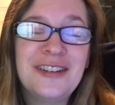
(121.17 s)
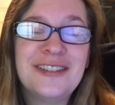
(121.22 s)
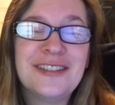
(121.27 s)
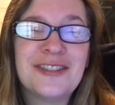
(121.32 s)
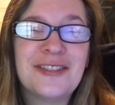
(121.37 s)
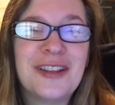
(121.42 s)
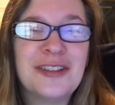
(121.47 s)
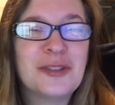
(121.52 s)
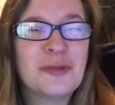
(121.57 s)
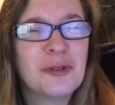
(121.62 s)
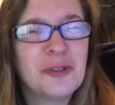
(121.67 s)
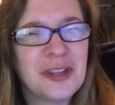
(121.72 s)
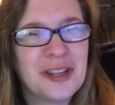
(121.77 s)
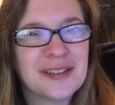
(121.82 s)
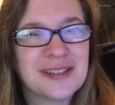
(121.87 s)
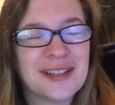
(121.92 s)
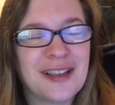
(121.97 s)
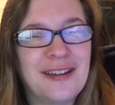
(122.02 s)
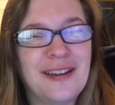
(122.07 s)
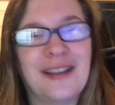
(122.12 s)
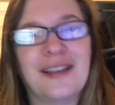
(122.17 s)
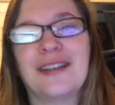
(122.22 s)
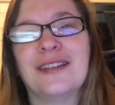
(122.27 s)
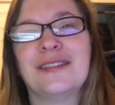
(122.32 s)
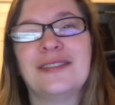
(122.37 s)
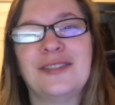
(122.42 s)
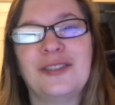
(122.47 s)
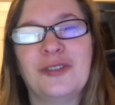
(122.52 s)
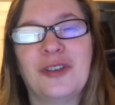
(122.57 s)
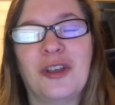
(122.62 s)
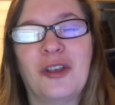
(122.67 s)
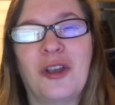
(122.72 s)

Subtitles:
And so that's really exciting because you can